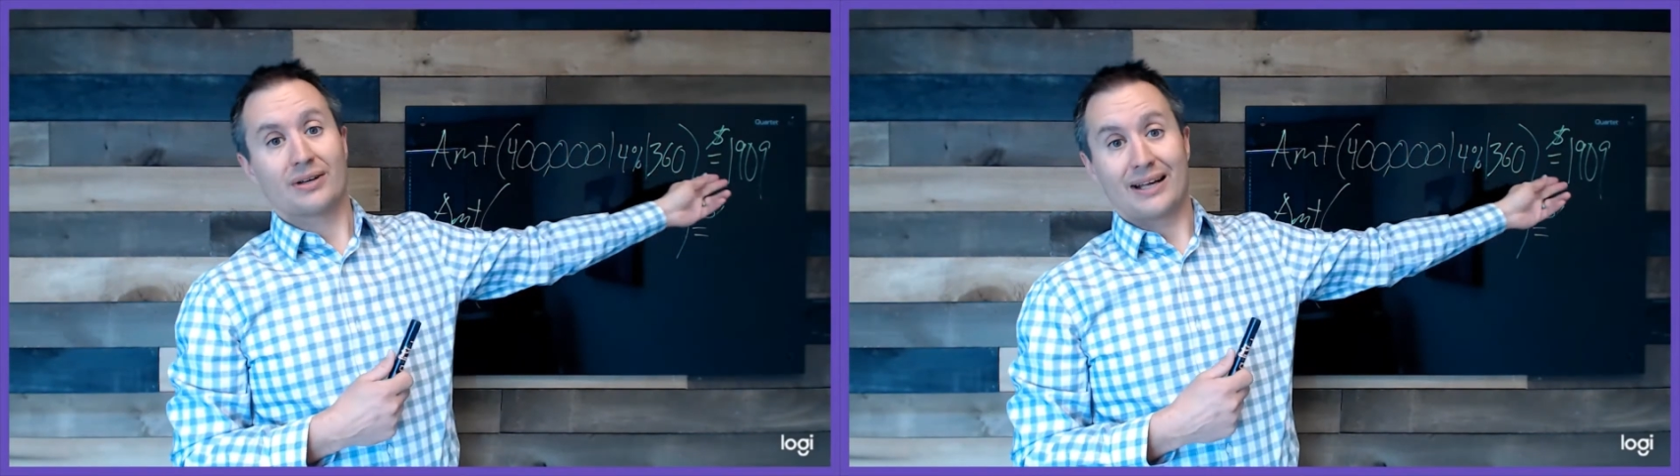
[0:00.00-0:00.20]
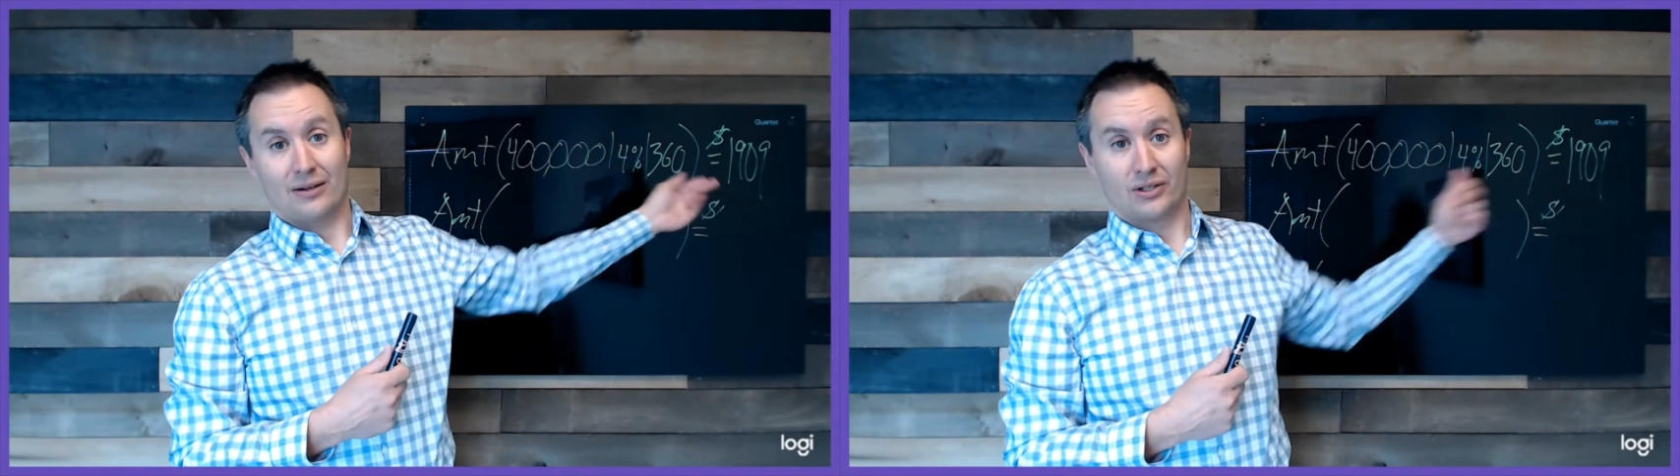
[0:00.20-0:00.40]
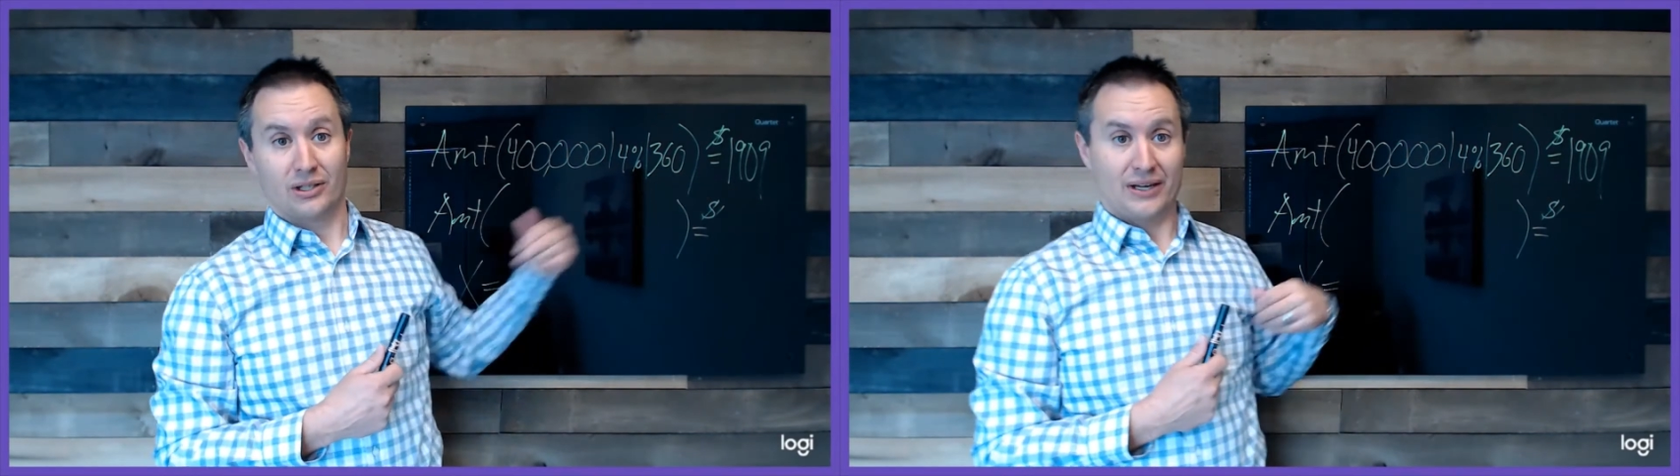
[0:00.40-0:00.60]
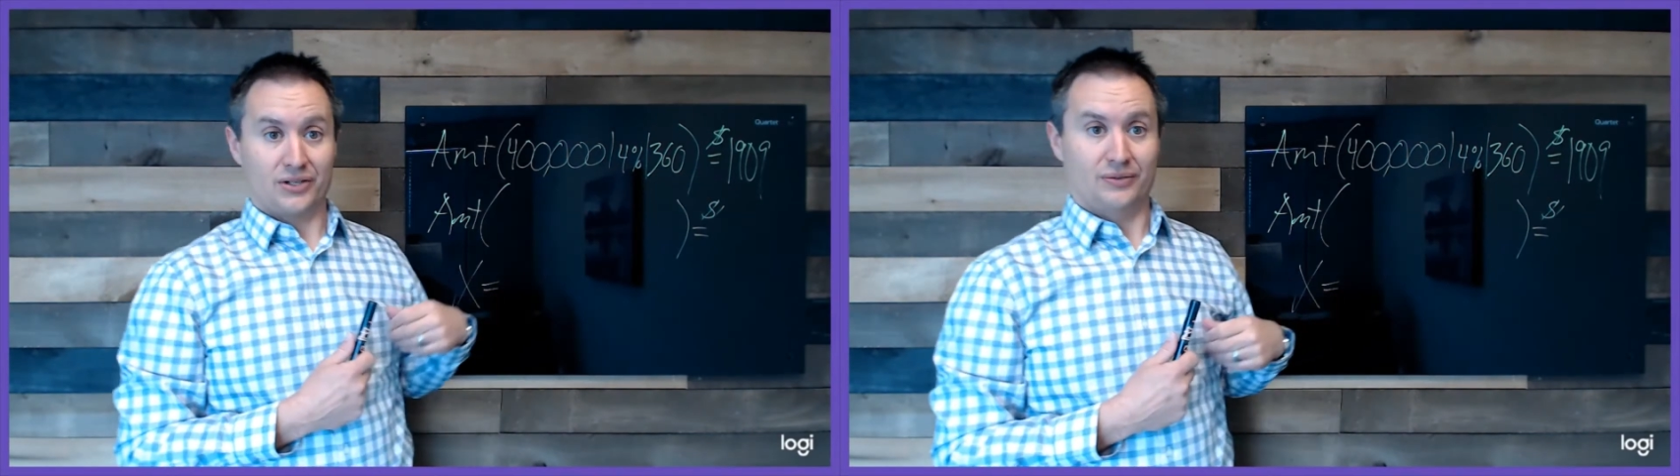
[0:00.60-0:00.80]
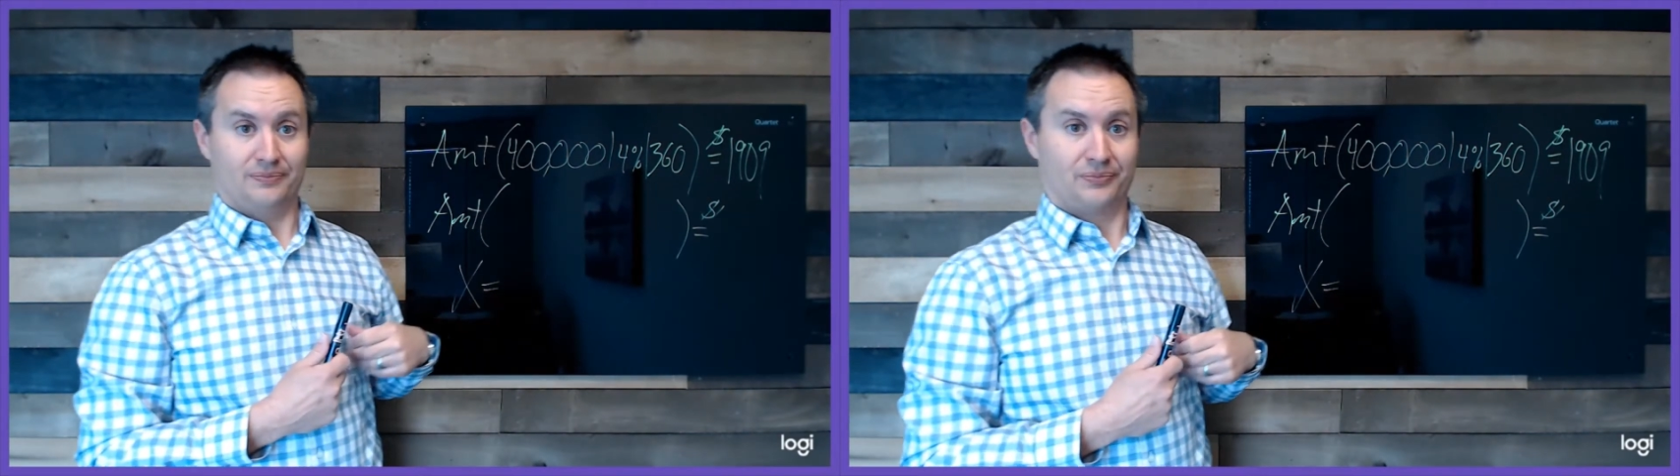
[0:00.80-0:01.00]

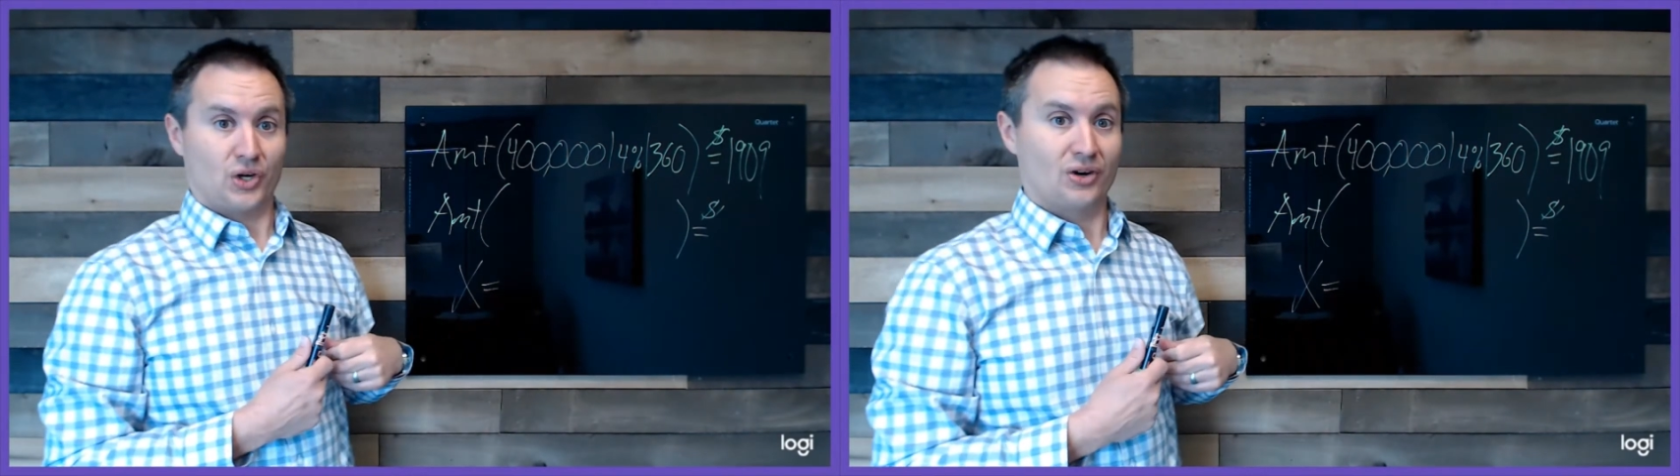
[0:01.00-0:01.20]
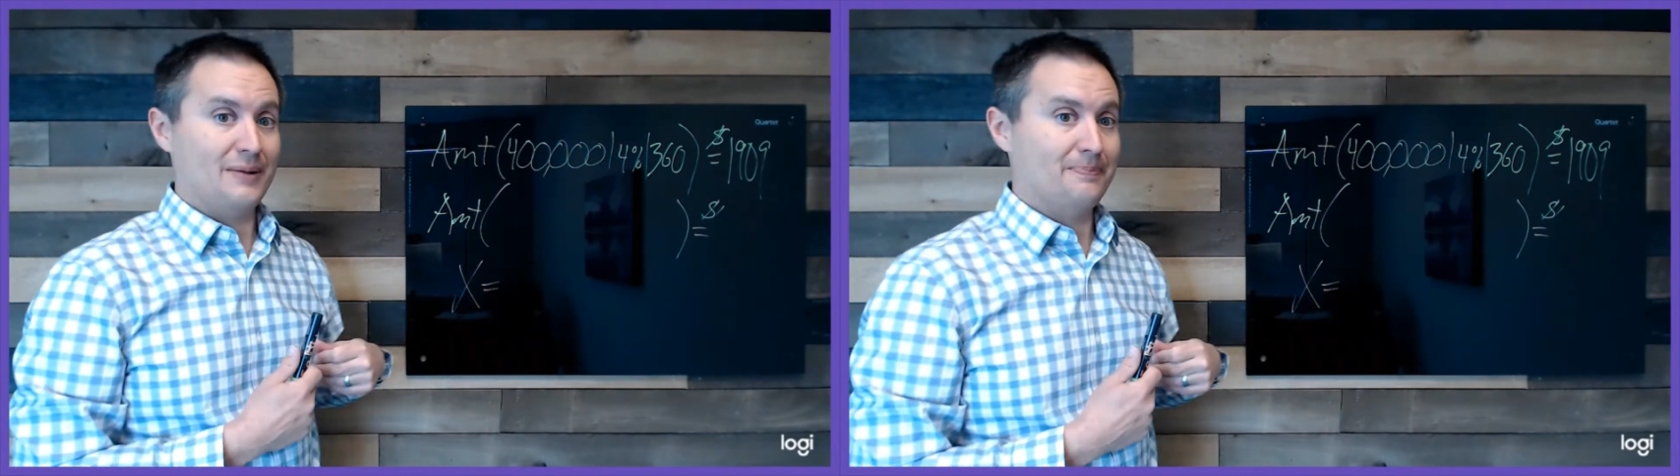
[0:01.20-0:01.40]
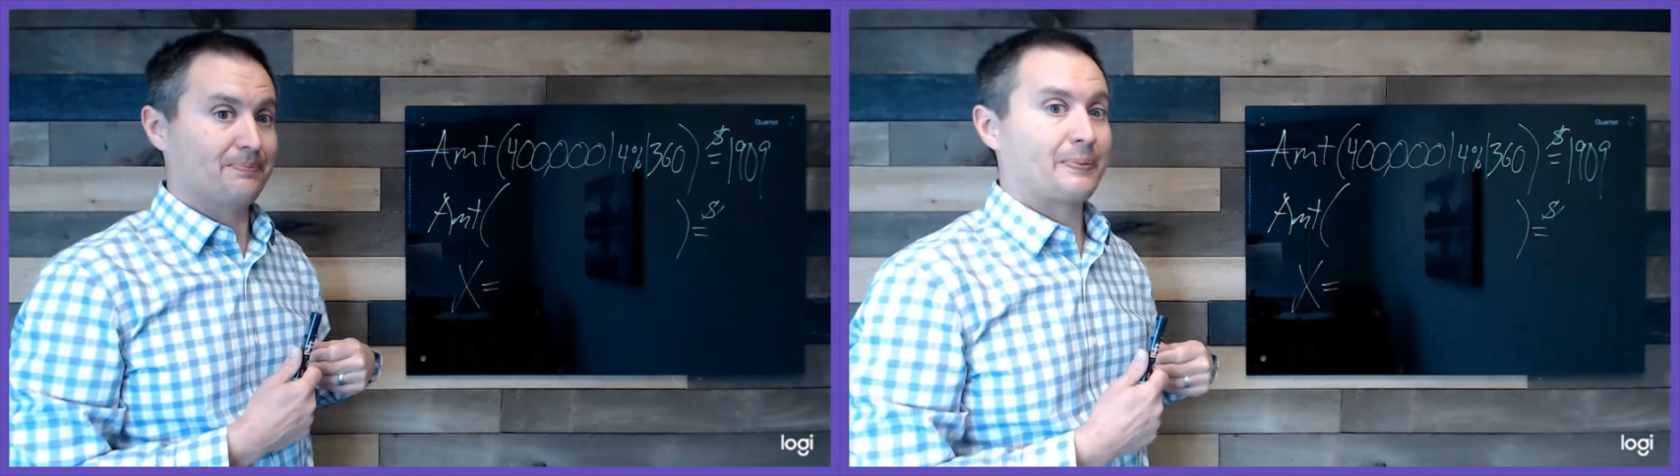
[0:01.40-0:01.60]
calculation, all right?